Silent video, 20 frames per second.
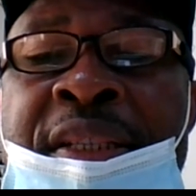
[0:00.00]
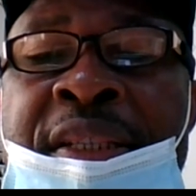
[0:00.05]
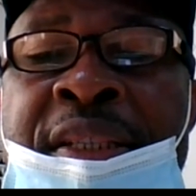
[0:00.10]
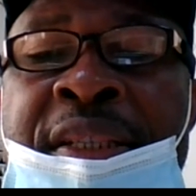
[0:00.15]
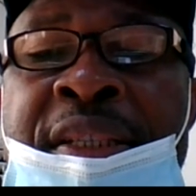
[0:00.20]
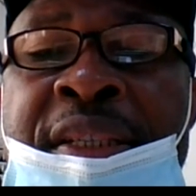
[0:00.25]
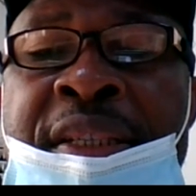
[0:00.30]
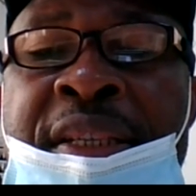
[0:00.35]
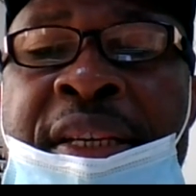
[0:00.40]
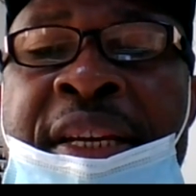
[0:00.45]

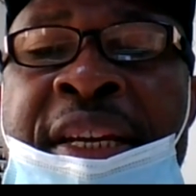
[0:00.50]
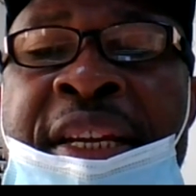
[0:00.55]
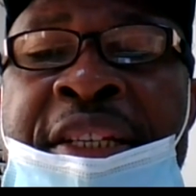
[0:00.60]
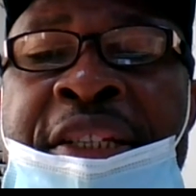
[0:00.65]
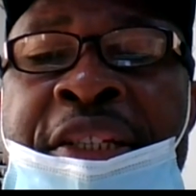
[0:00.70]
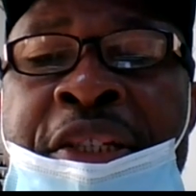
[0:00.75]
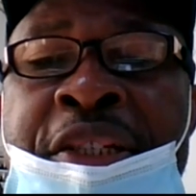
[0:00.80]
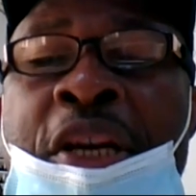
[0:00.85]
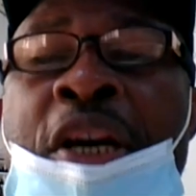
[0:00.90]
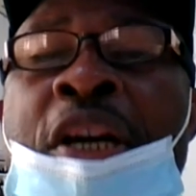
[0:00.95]
the
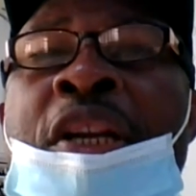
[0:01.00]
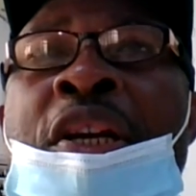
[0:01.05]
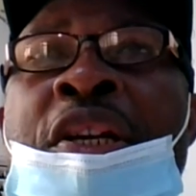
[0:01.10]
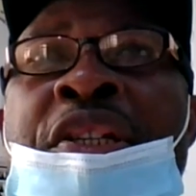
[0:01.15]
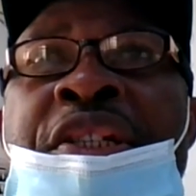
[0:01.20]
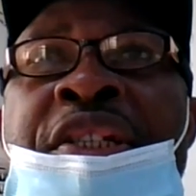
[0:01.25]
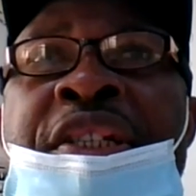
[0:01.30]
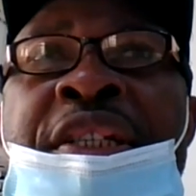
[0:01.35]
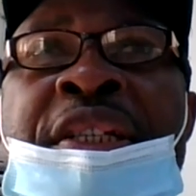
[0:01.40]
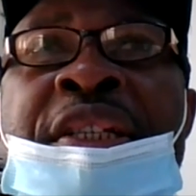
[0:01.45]

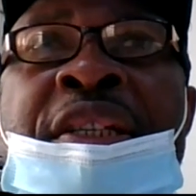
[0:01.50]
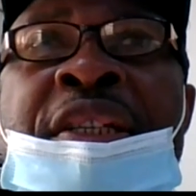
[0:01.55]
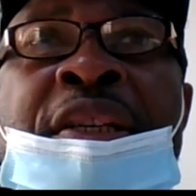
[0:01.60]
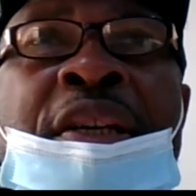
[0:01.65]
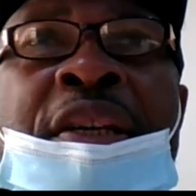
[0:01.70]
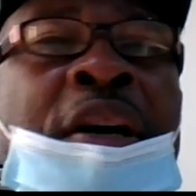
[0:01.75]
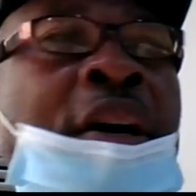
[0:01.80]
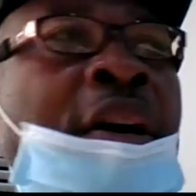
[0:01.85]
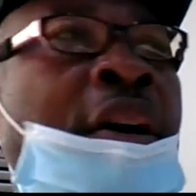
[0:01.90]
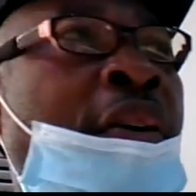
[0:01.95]
etiology
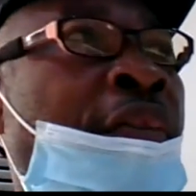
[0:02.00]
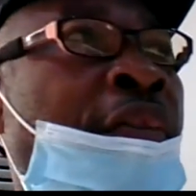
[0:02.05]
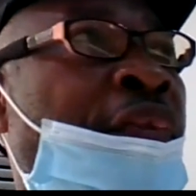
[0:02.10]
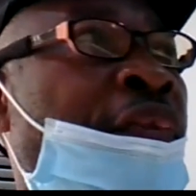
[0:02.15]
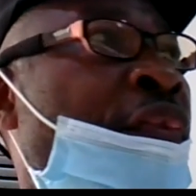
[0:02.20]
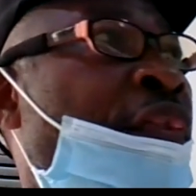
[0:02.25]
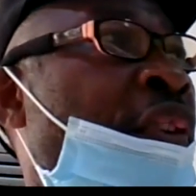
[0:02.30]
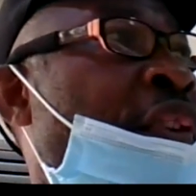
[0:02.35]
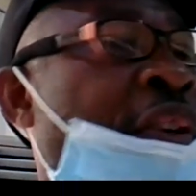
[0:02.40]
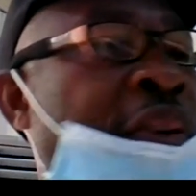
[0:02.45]
of
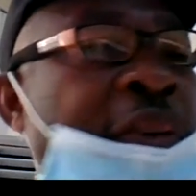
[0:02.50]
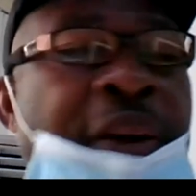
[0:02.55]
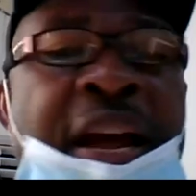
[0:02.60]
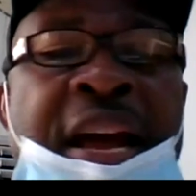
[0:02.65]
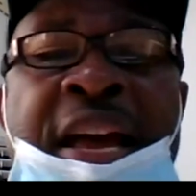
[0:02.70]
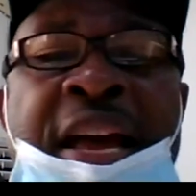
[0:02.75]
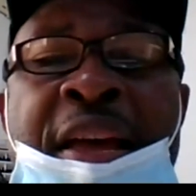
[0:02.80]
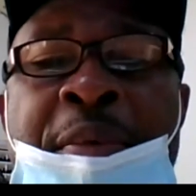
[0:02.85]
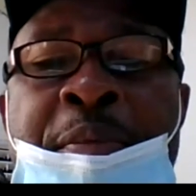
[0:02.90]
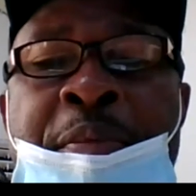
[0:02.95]

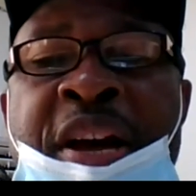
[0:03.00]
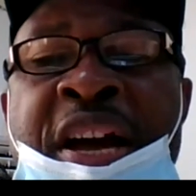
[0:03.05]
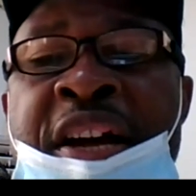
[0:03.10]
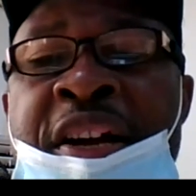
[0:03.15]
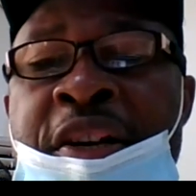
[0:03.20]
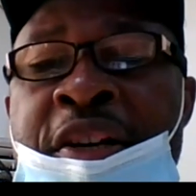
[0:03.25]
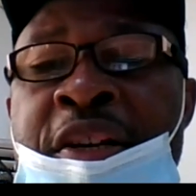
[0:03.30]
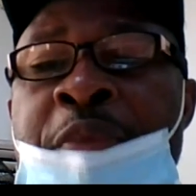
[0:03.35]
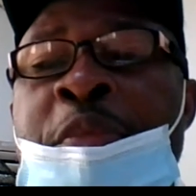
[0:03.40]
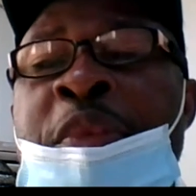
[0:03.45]
crime and
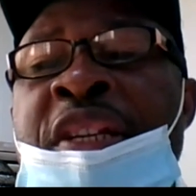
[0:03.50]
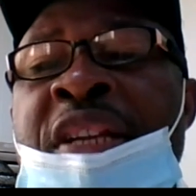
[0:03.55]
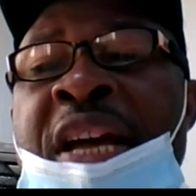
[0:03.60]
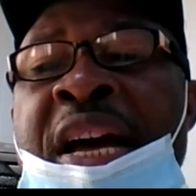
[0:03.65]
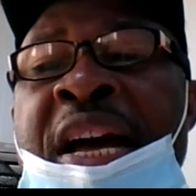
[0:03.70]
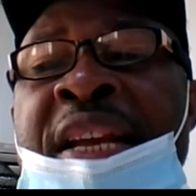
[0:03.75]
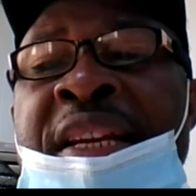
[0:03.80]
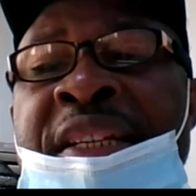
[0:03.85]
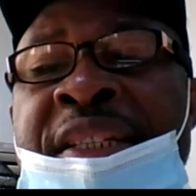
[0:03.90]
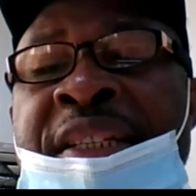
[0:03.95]

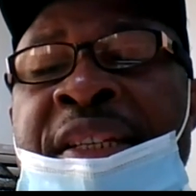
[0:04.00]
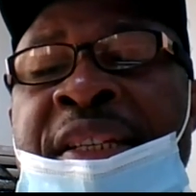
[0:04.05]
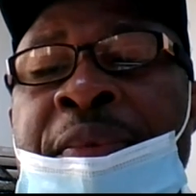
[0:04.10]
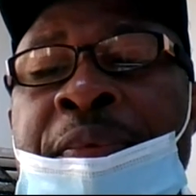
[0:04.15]
criminality.